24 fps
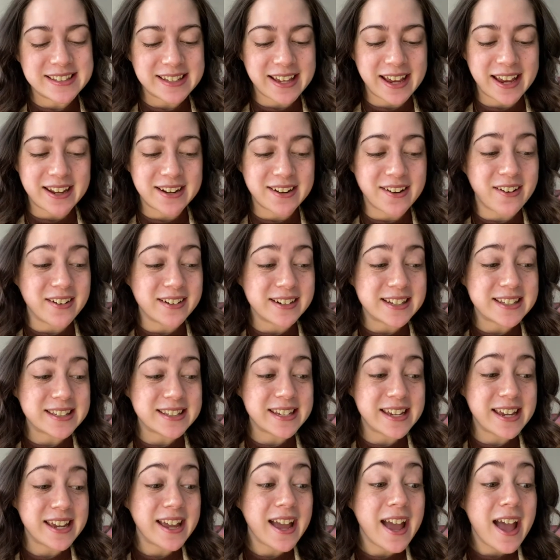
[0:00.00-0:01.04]
and
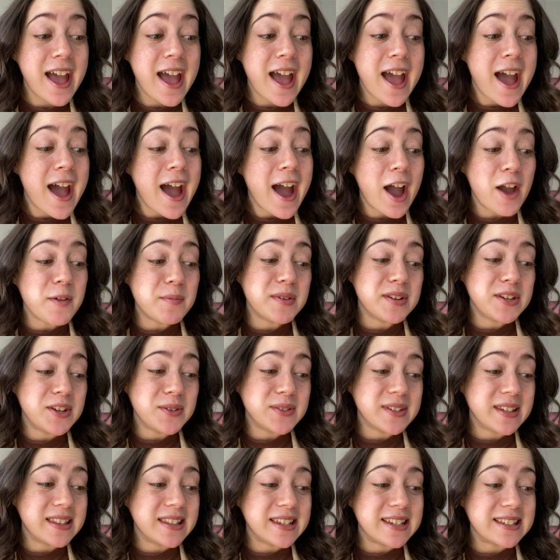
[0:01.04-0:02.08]
honestly, I've been
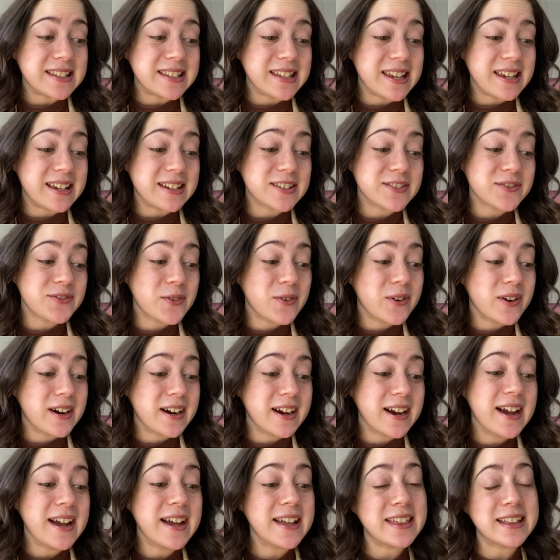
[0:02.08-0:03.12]
using these things for
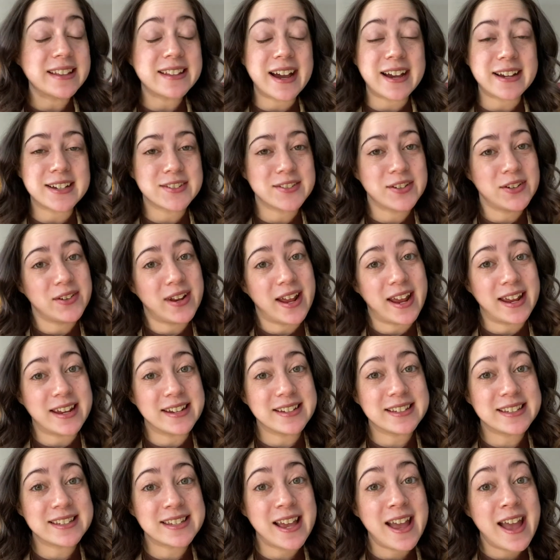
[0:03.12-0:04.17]
the last few
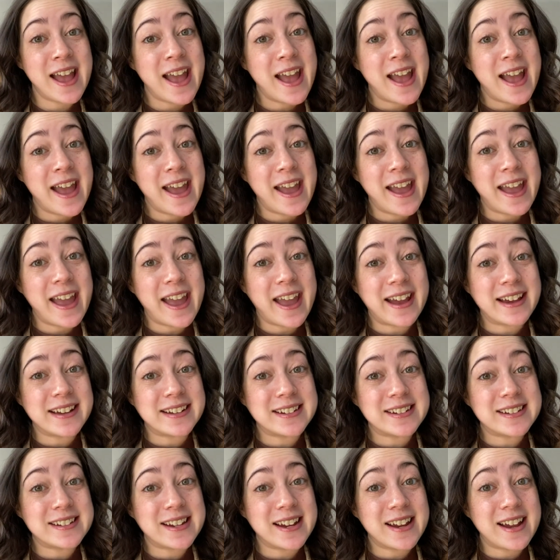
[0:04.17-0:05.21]
days
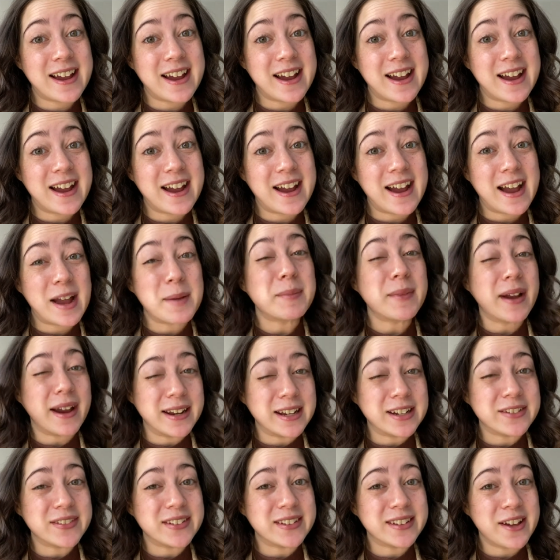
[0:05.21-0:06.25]
and I'm kind
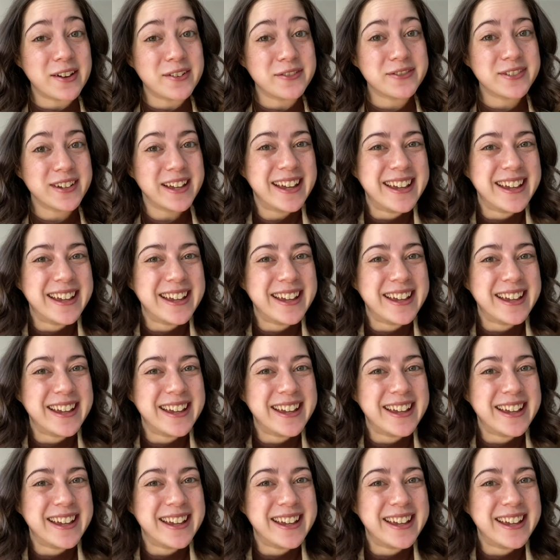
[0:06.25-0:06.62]
of in love.